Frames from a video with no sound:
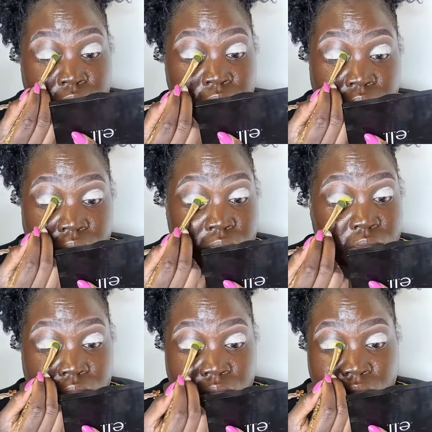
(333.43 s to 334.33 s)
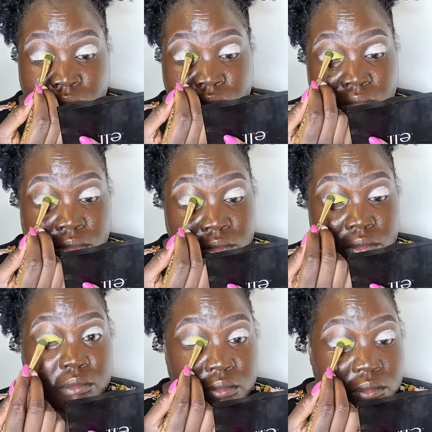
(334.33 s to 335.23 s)
that's the yellow that we're using.
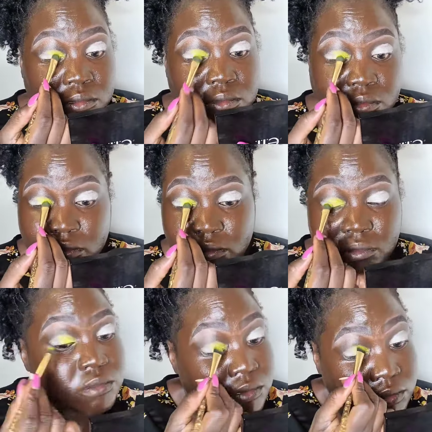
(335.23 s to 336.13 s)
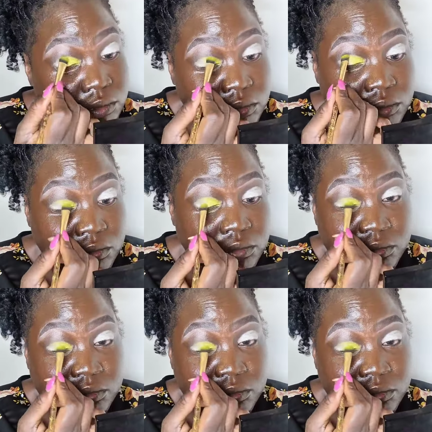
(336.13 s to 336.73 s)
Look how bright that is, guys.